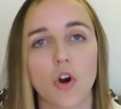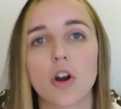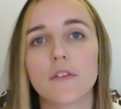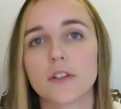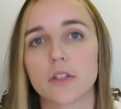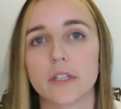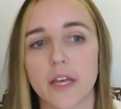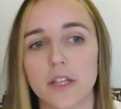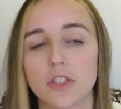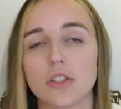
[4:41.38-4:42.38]
artificial
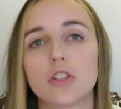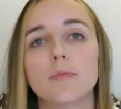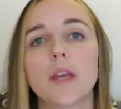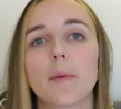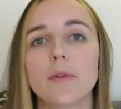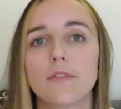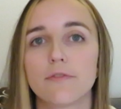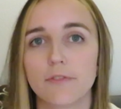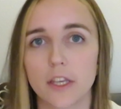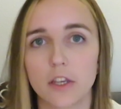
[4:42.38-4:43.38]
intelligence to be able to
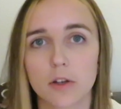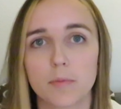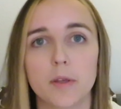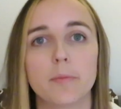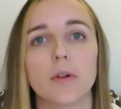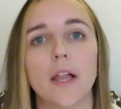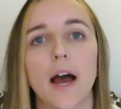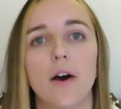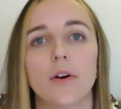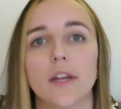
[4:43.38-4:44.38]
figure people
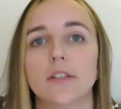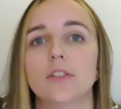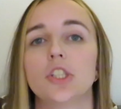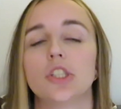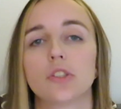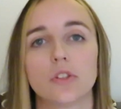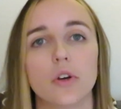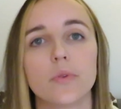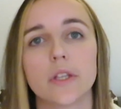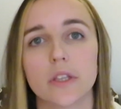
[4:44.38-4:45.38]
out, and she
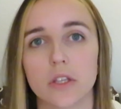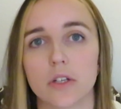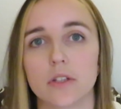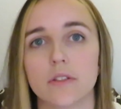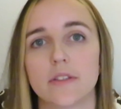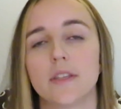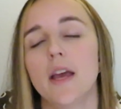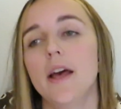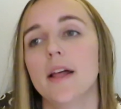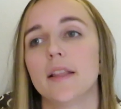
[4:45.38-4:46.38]
slowly learns.
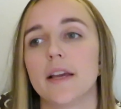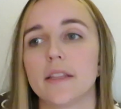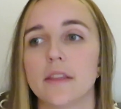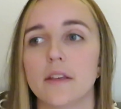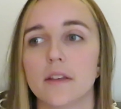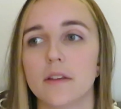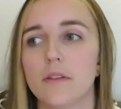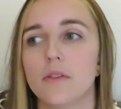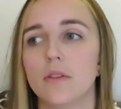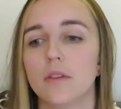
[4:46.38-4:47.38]
Like
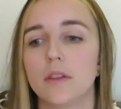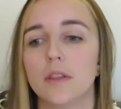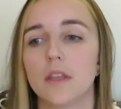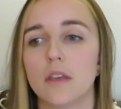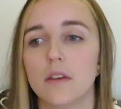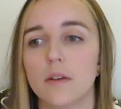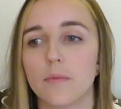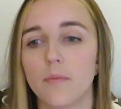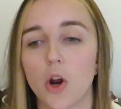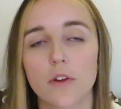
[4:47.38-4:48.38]
the
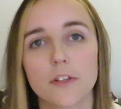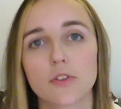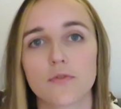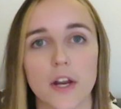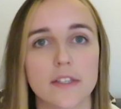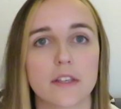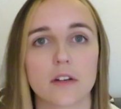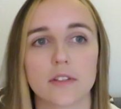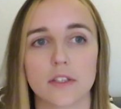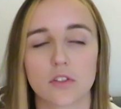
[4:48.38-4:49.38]
artificial friends that
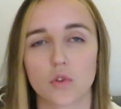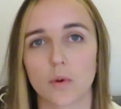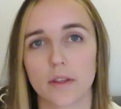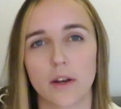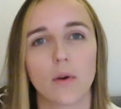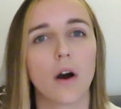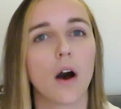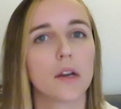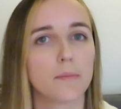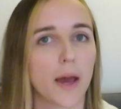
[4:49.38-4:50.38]
are in this store, they don't
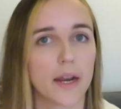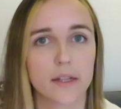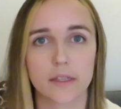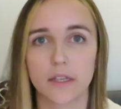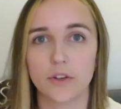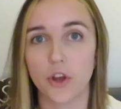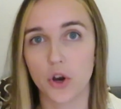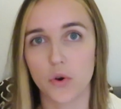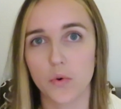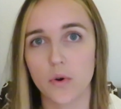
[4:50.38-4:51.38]
automatically
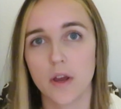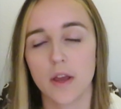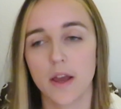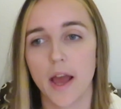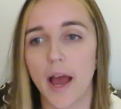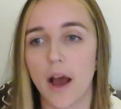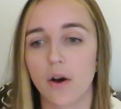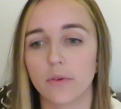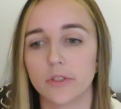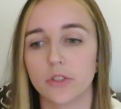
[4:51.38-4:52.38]
know
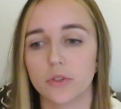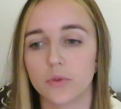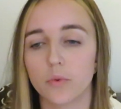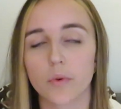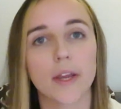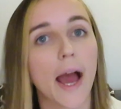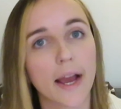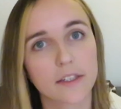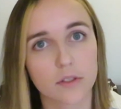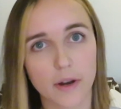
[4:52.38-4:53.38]
how to
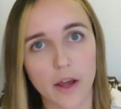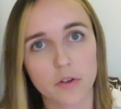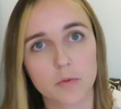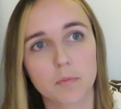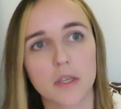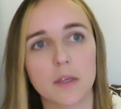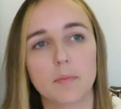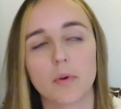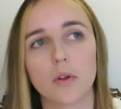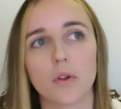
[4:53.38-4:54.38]
react around
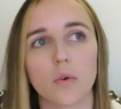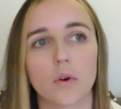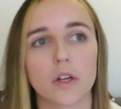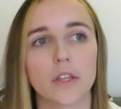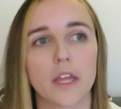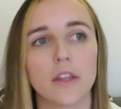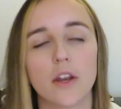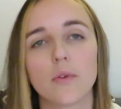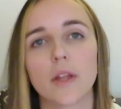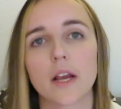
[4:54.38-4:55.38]
people, or they
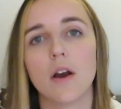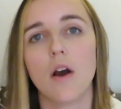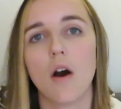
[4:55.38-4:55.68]
don't like